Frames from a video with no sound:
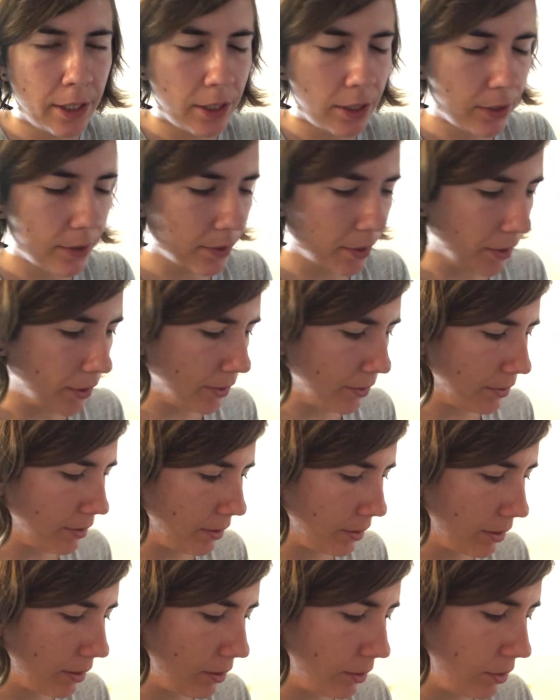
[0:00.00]
So
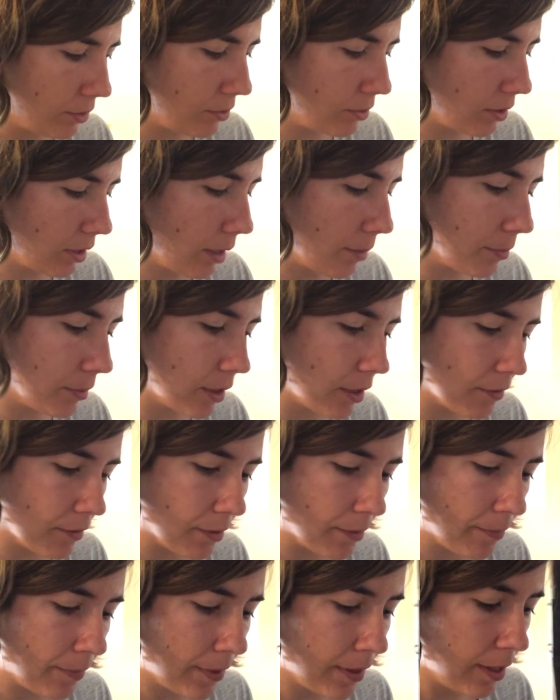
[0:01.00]
I'm gonna lose a couple of
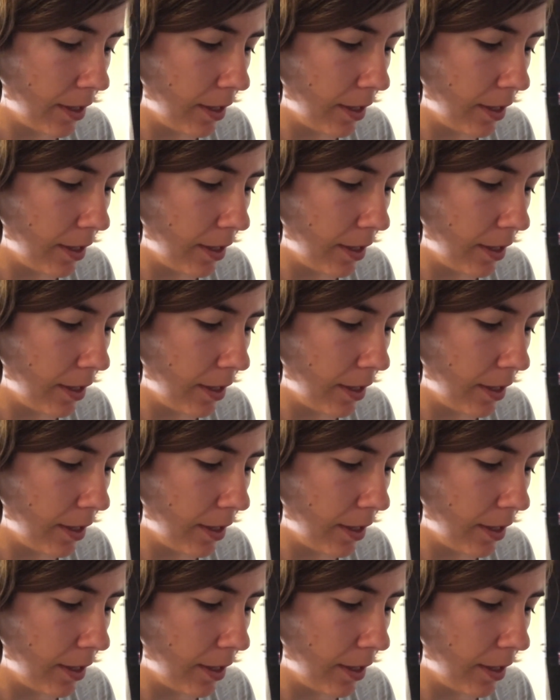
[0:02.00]
them.